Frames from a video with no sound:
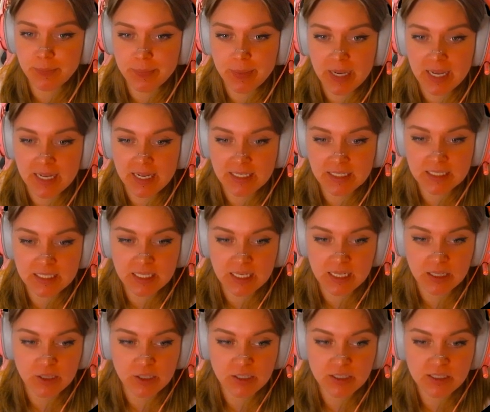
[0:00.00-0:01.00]
but
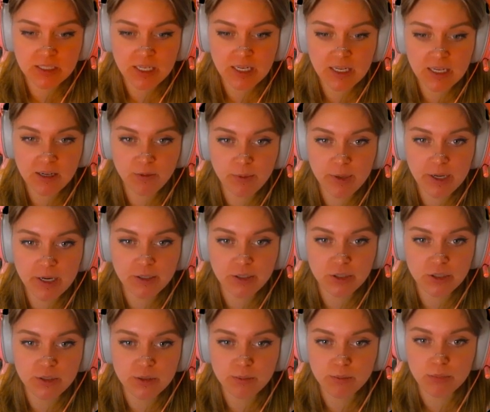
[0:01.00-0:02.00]
it looks like we are
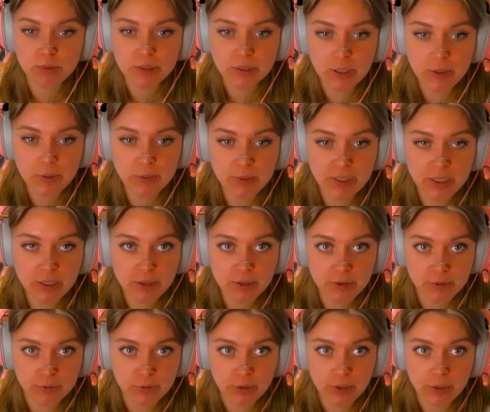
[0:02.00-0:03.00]
just blowing
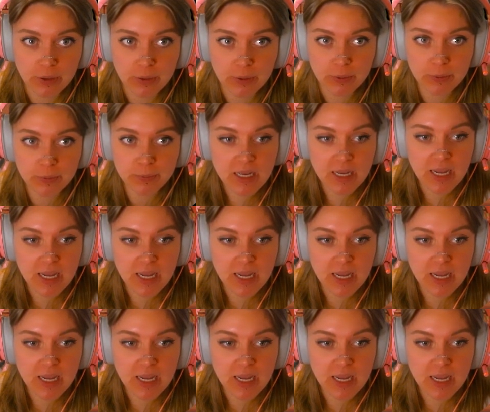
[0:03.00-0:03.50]
through.